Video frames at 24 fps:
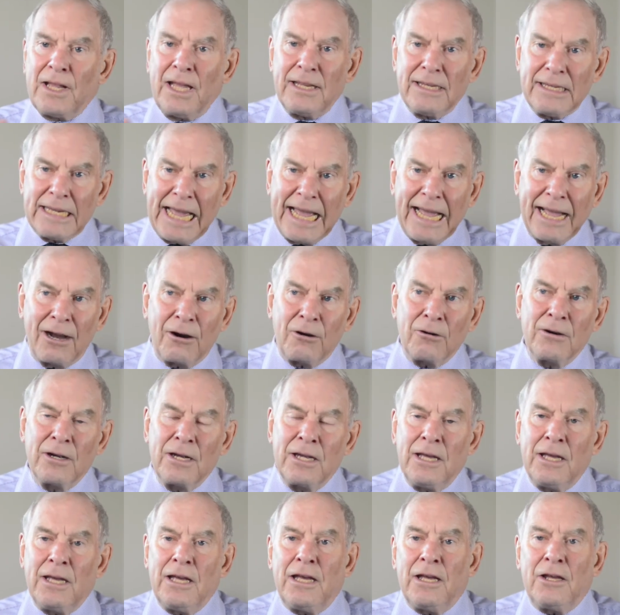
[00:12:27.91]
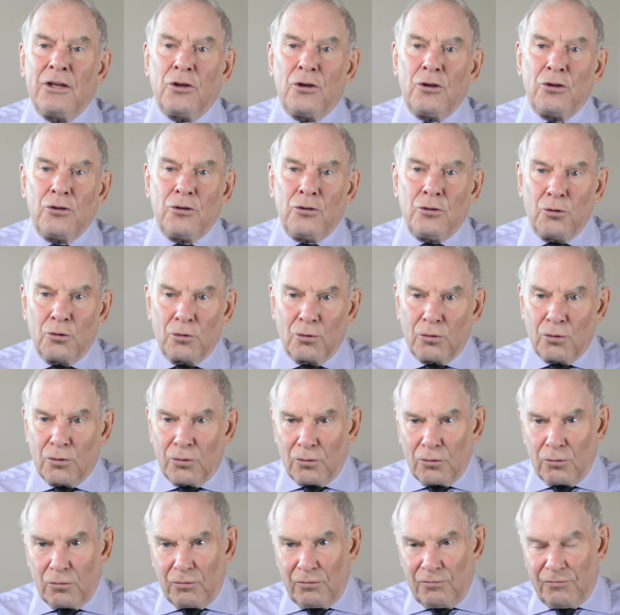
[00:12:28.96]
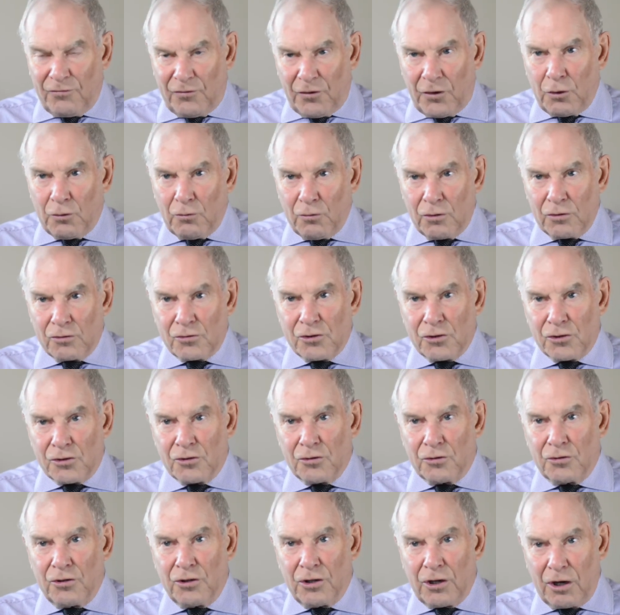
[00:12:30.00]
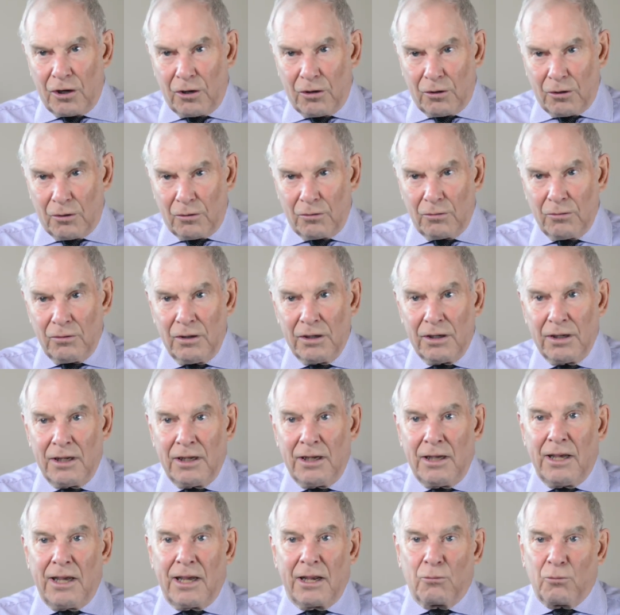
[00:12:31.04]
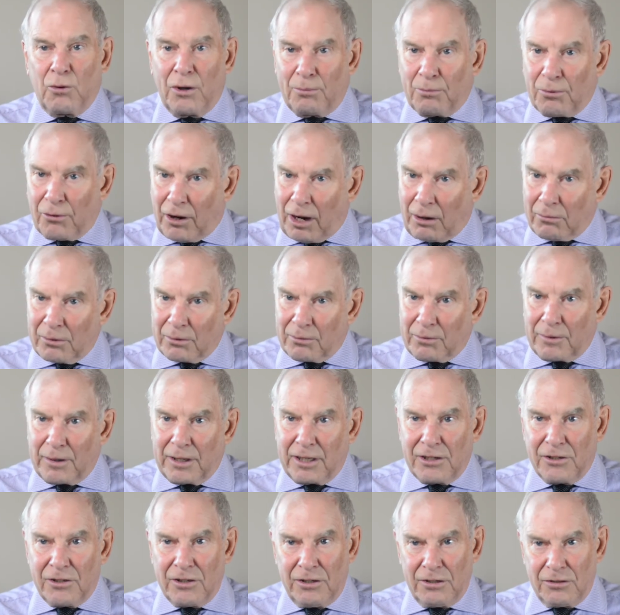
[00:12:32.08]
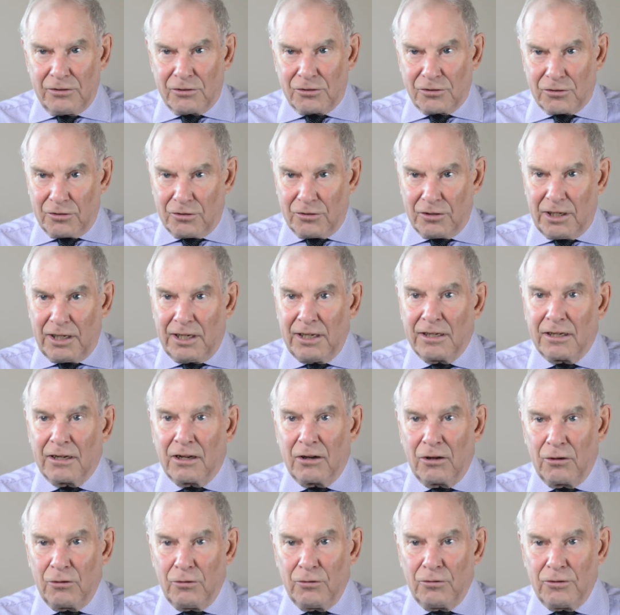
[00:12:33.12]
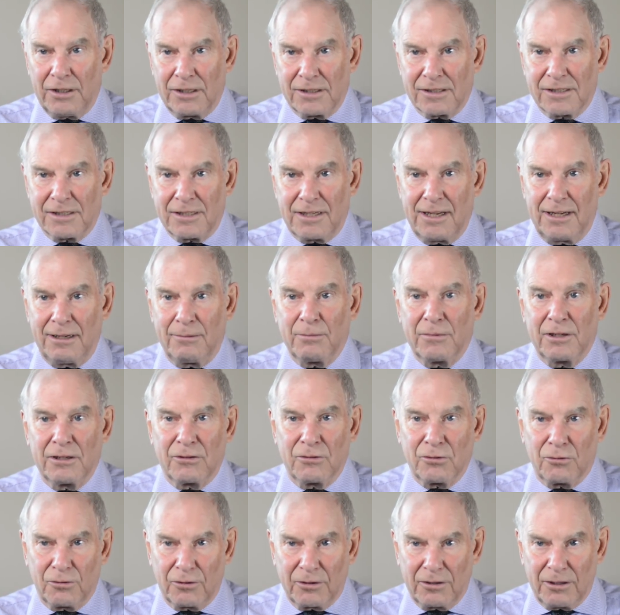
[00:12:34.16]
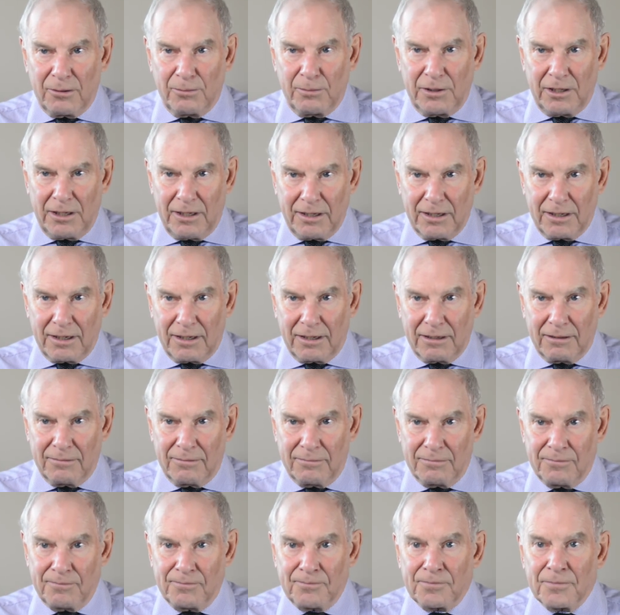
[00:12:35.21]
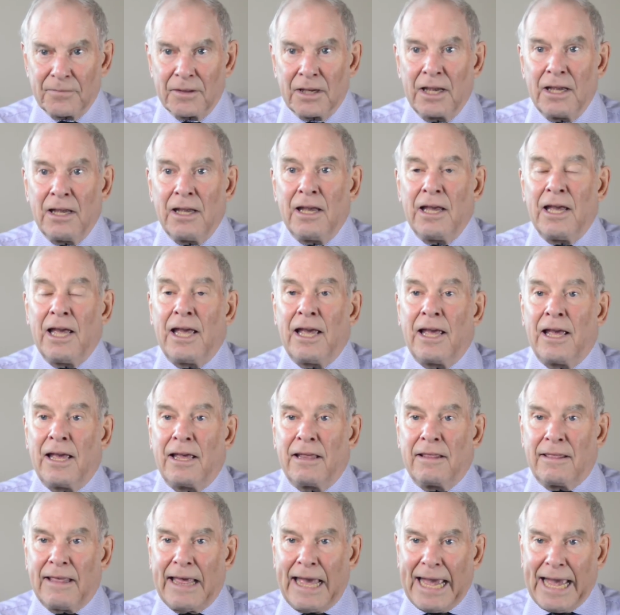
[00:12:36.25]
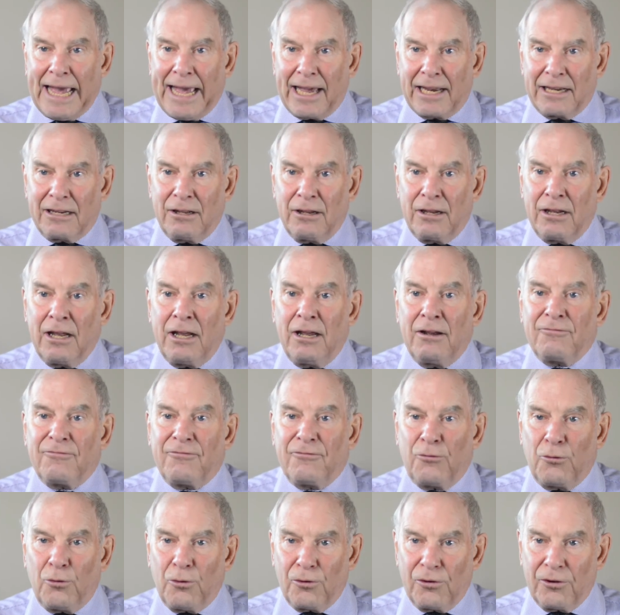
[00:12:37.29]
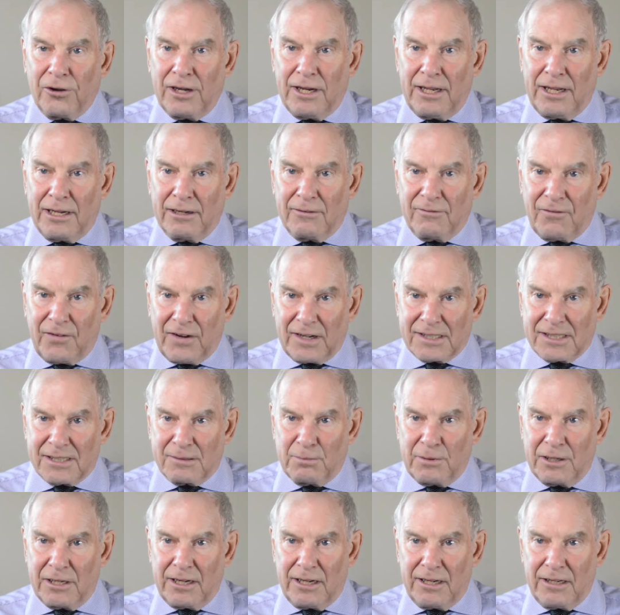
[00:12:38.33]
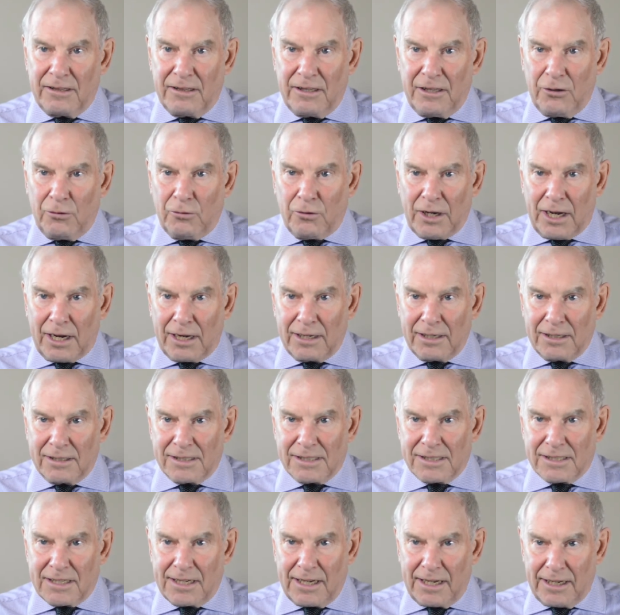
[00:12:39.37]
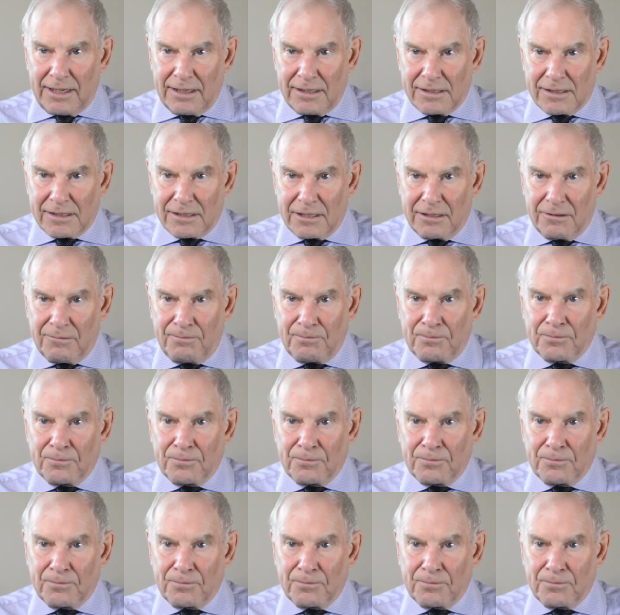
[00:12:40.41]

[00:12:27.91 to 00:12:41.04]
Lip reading: Now, your viewers should know, and we probably should include this statement toward the beginning, that foreign investment in the United States